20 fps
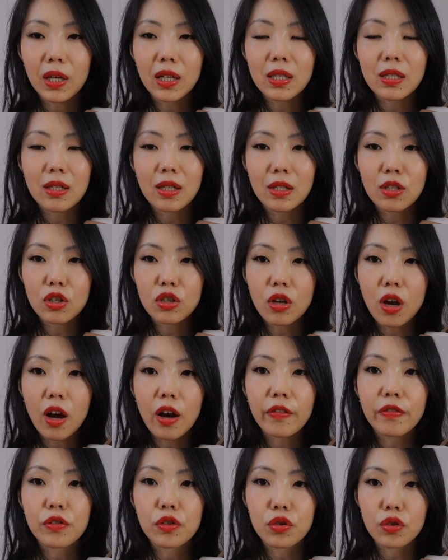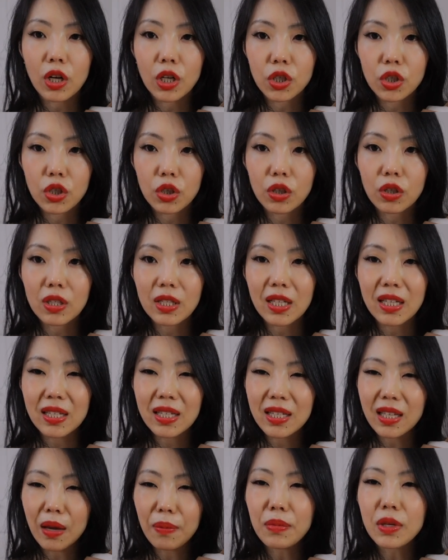it's a soft structure it's a
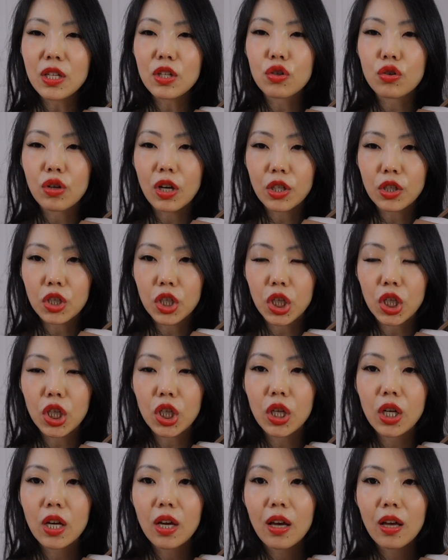semi structure